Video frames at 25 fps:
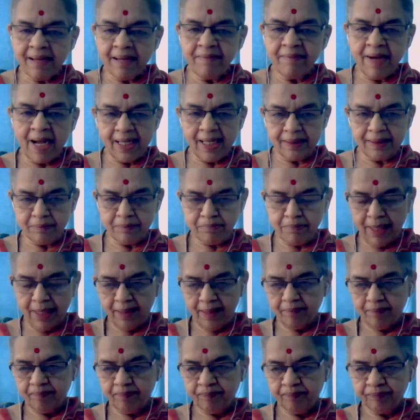eva Atma.
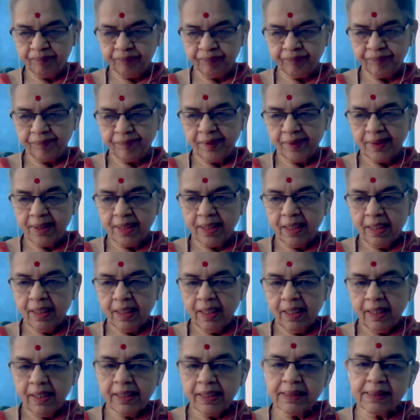
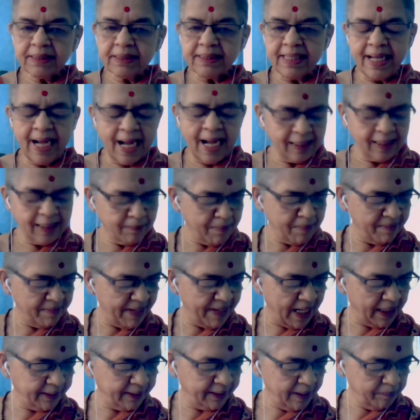It is
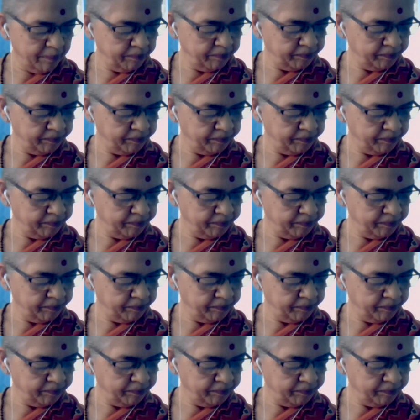vada,